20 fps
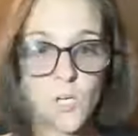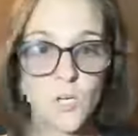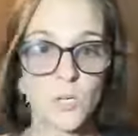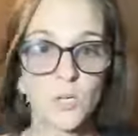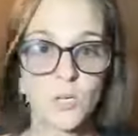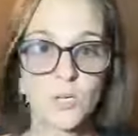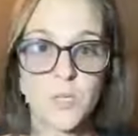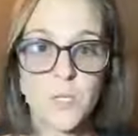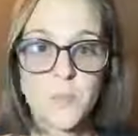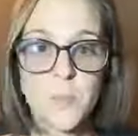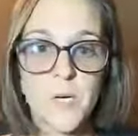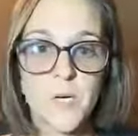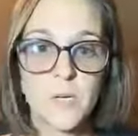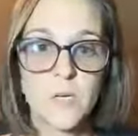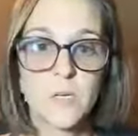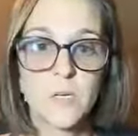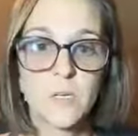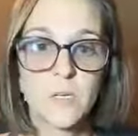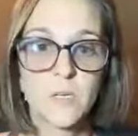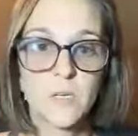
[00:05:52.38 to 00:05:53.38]
early
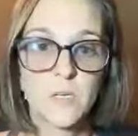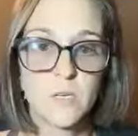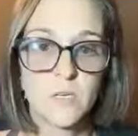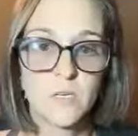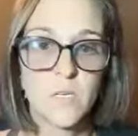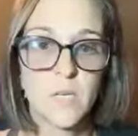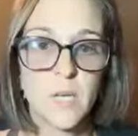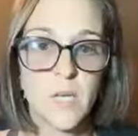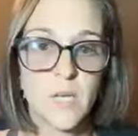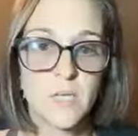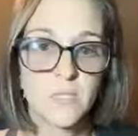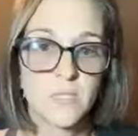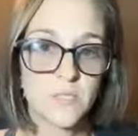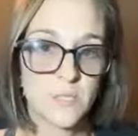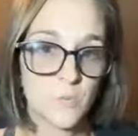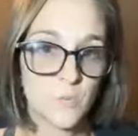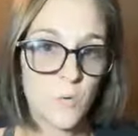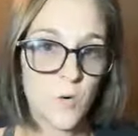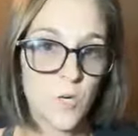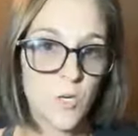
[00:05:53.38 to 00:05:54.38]
bird gets
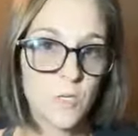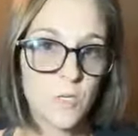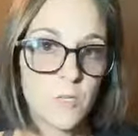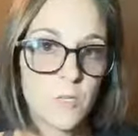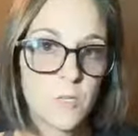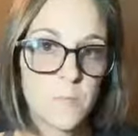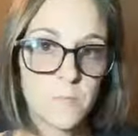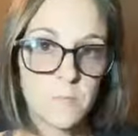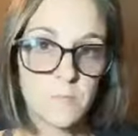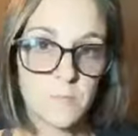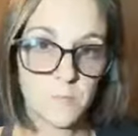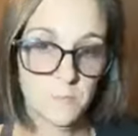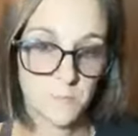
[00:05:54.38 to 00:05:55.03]
the worm.